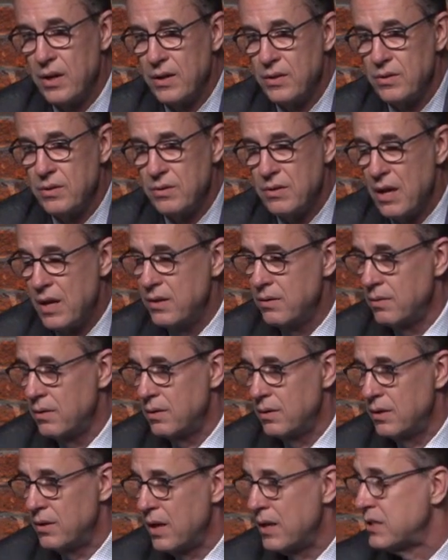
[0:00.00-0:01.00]
And
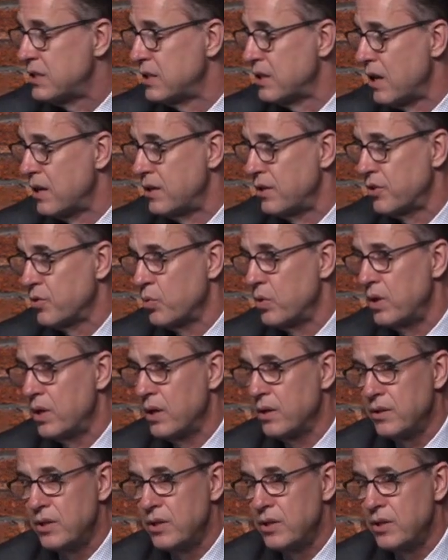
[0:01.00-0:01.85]
in 1993,